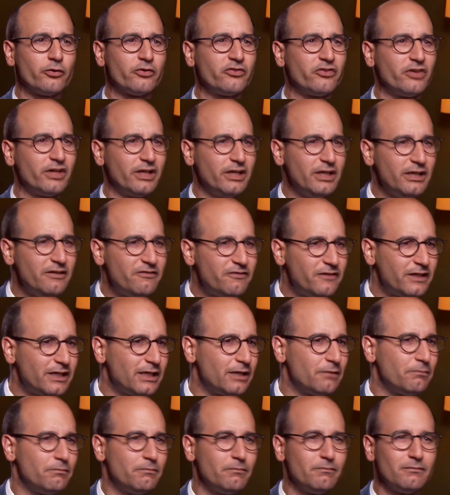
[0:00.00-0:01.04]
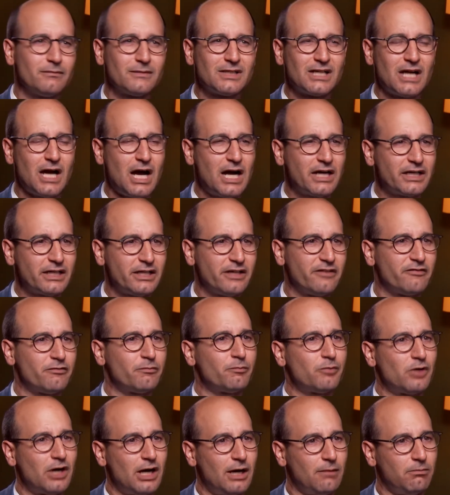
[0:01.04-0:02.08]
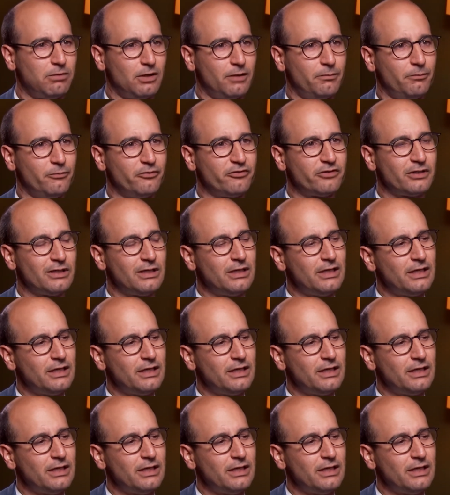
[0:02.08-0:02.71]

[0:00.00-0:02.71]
significant cognitive problems,